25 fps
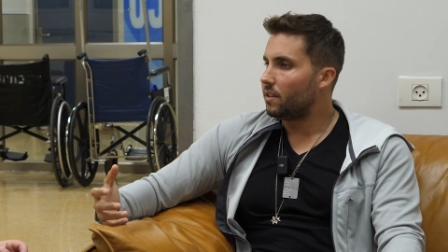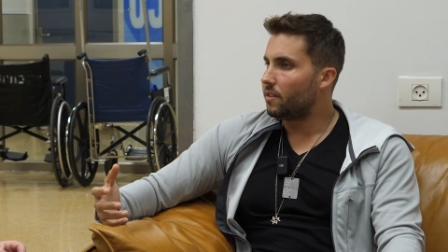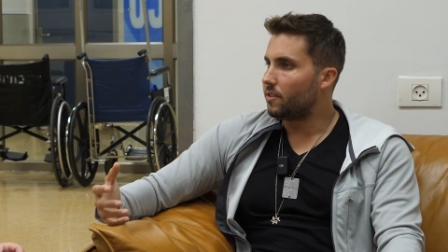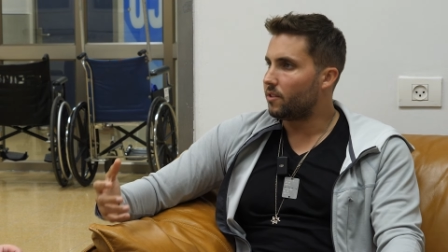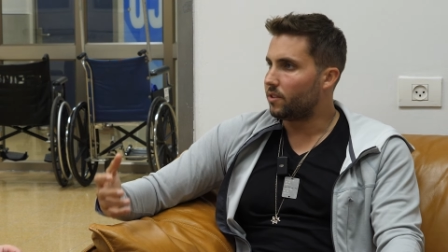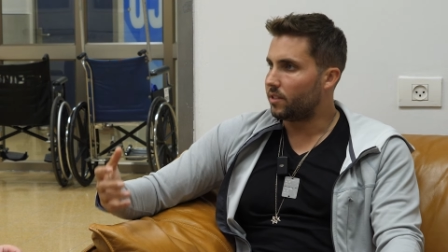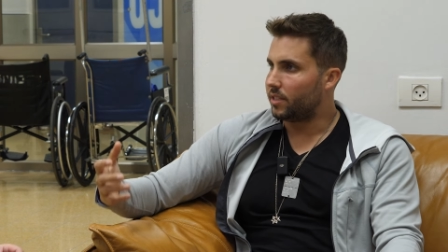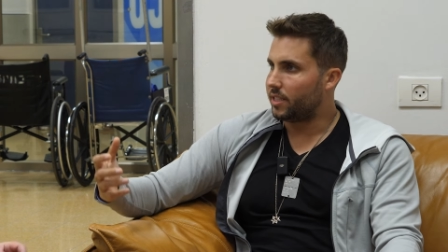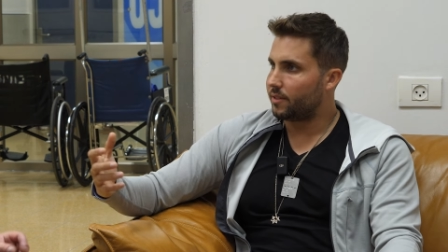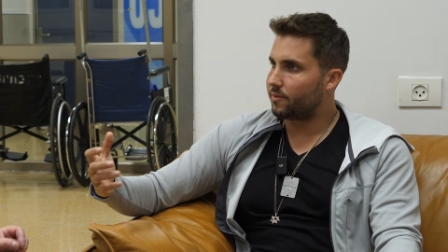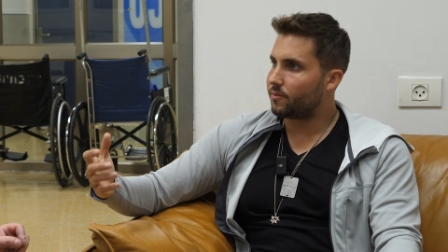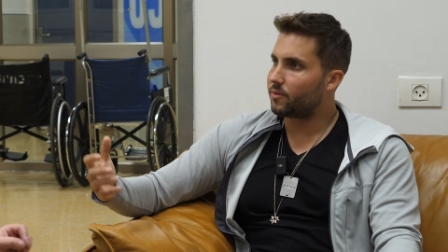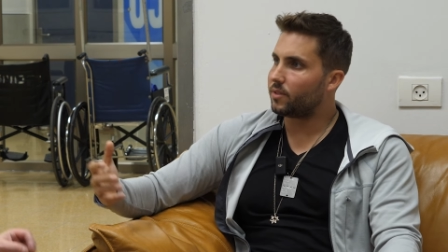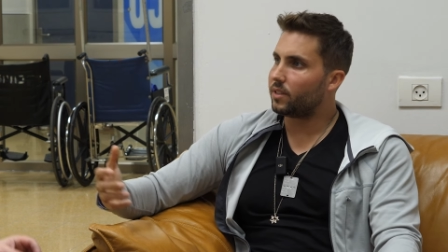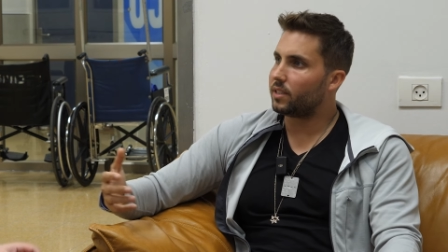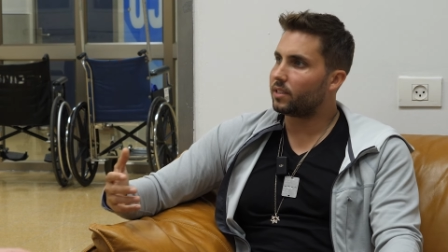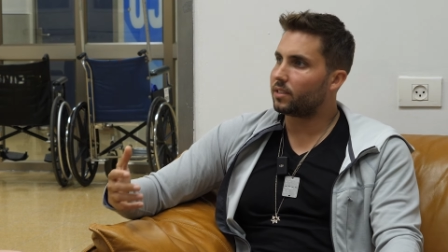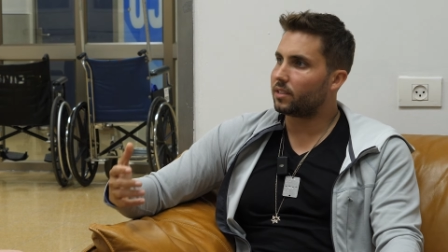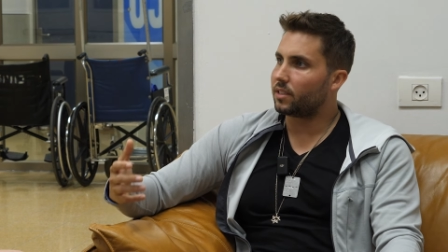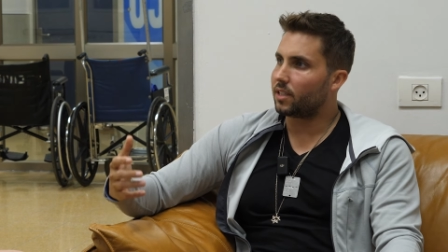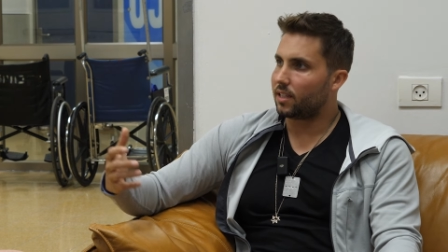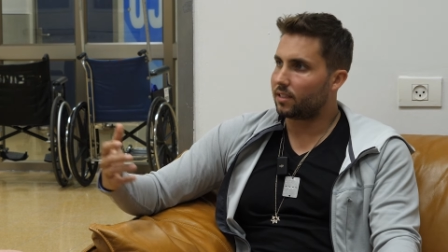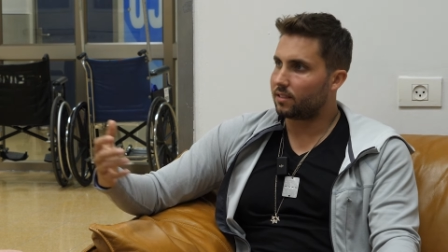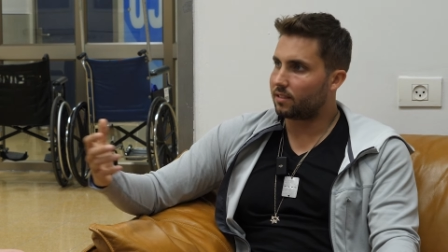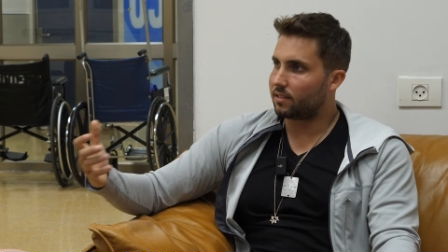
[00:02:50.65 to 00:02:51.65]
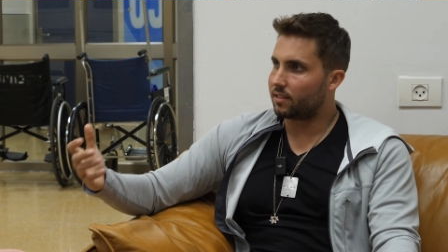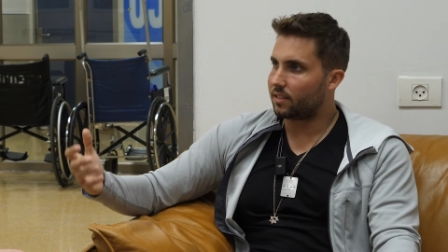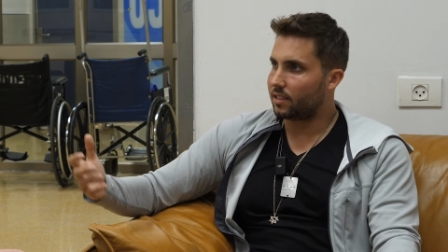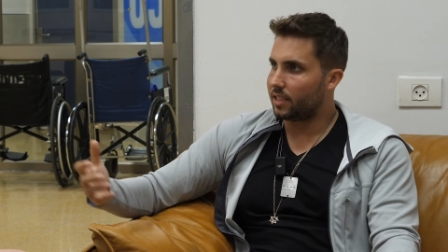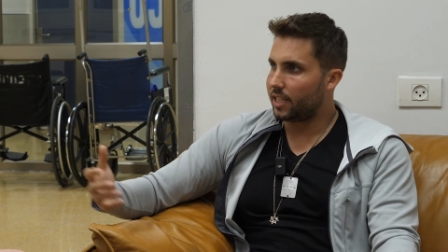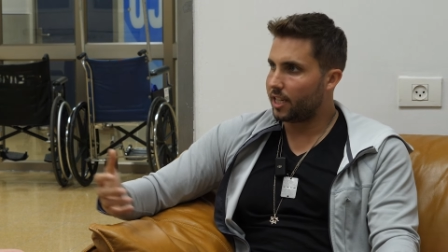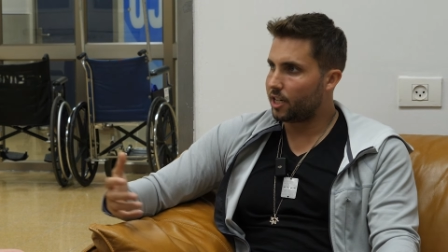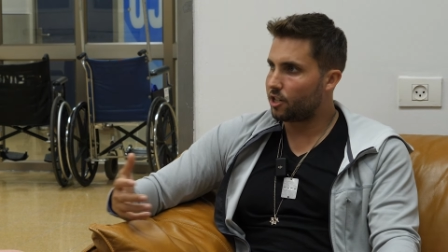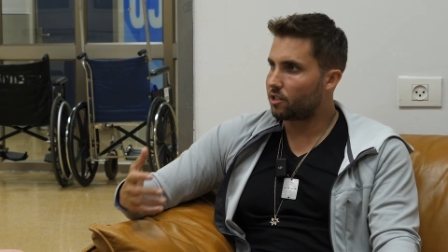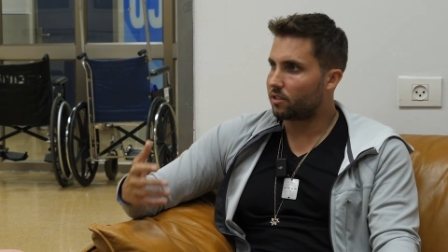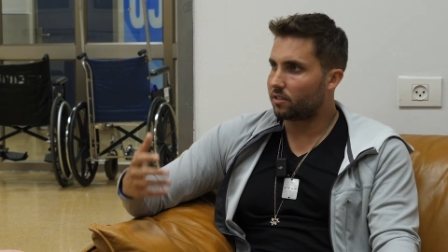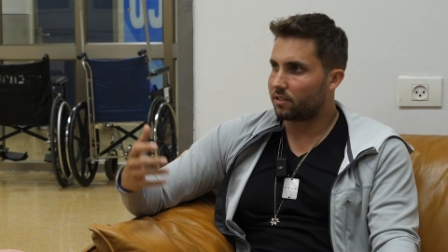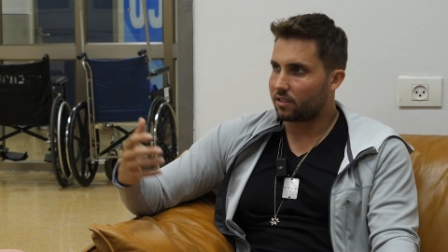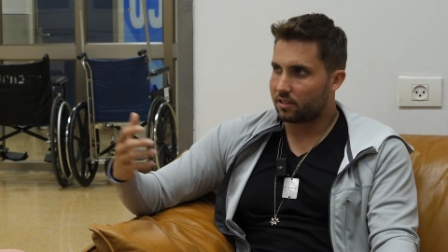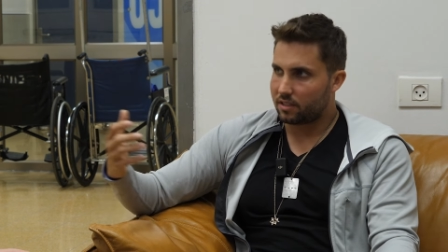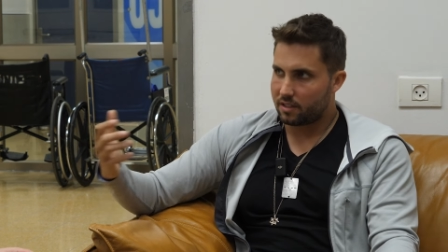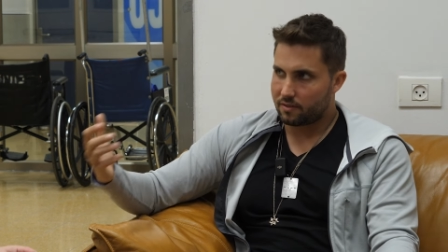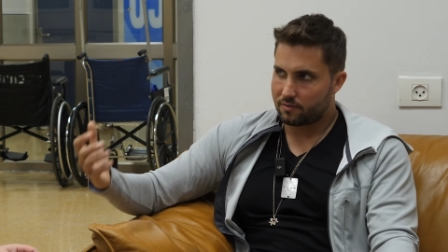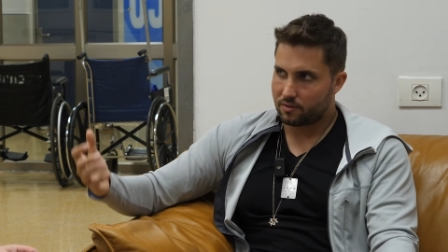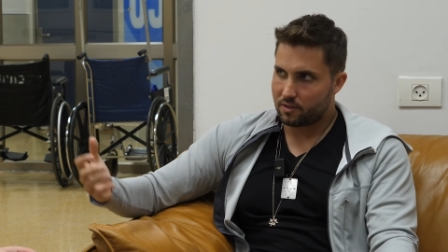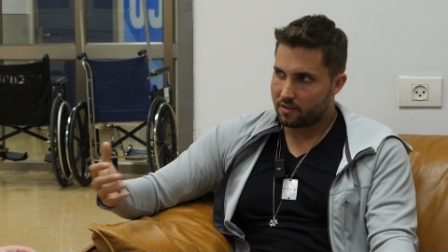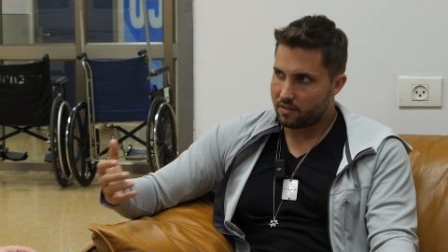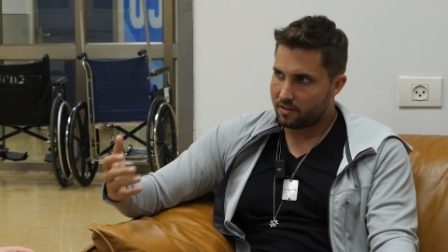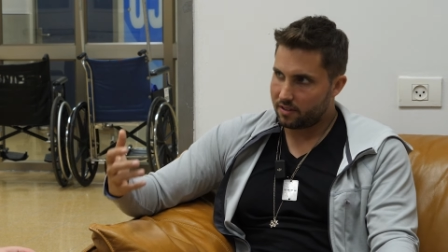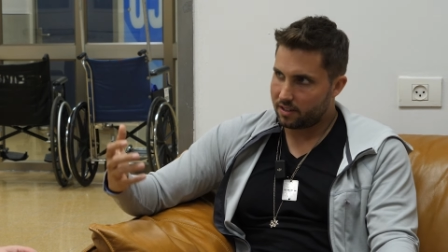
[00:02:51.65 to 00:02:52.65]
the different constellations, the
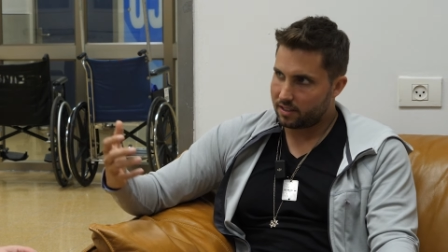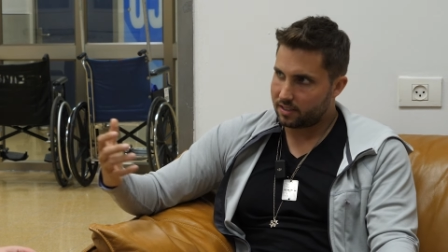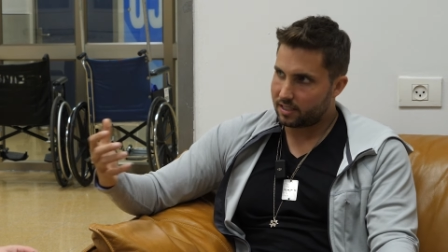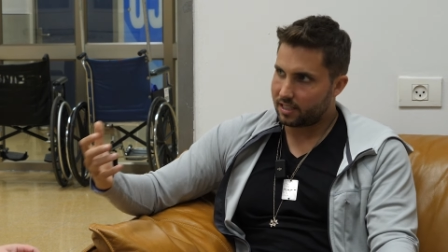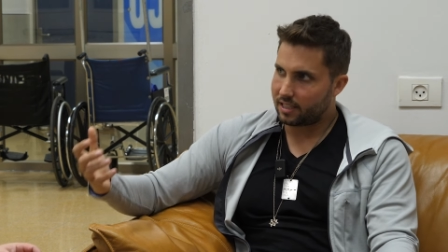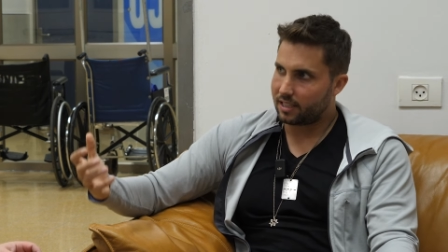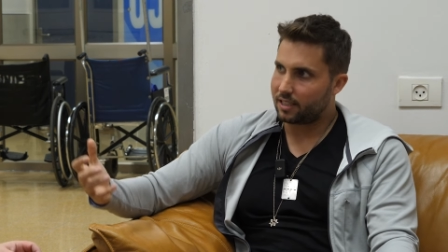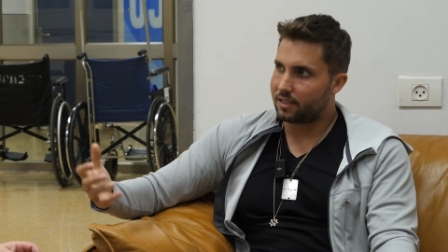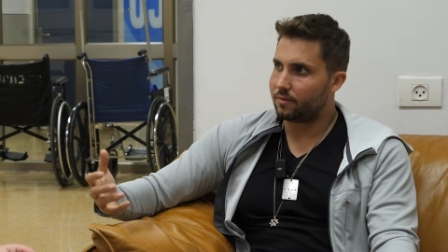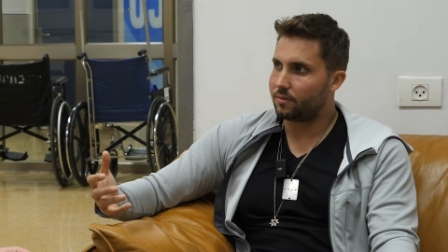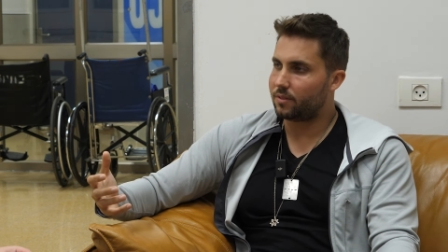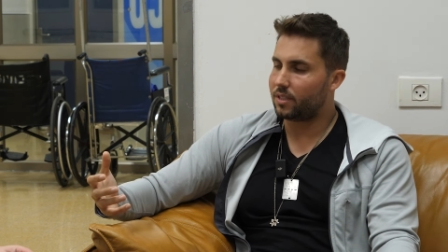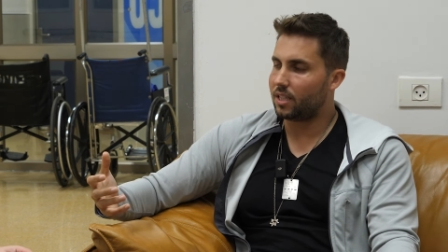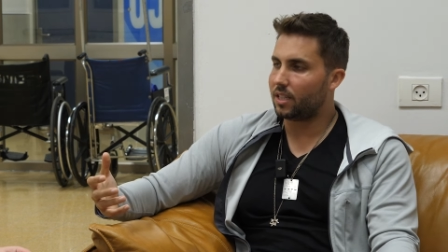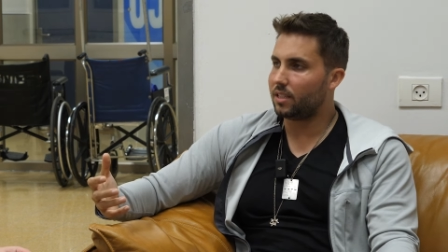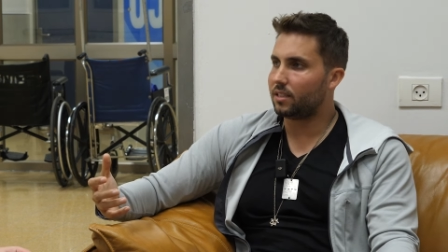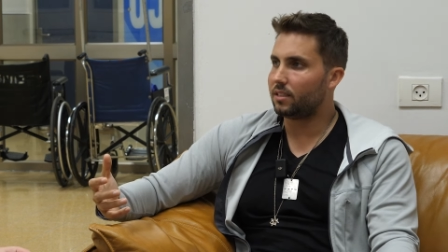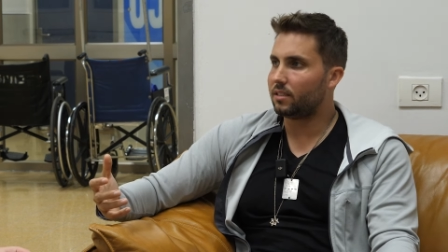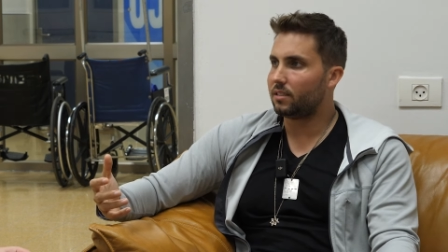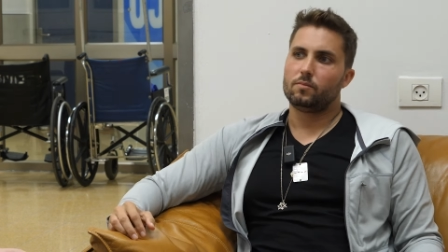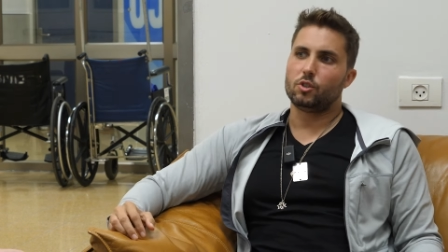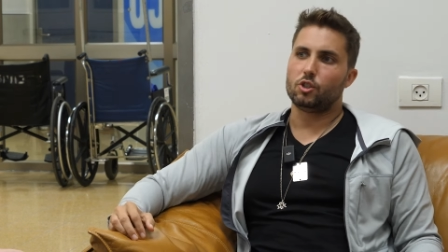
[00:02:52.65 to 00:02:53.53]
different things I could have done